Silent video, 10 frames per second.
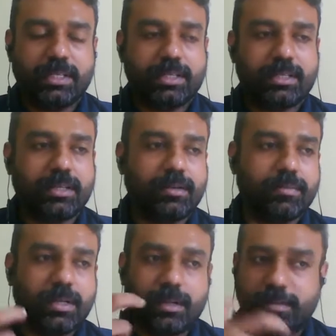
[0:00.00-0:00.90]
these
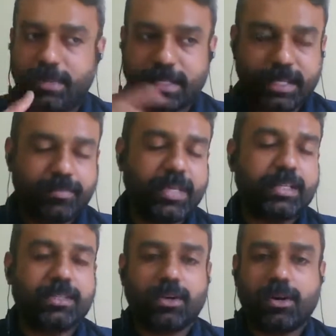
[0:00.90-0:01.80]

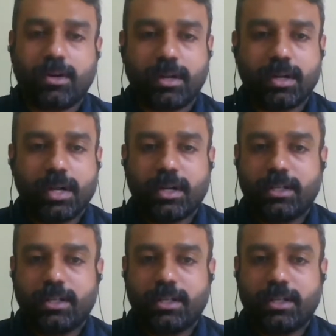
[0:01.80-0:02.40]
SMEs or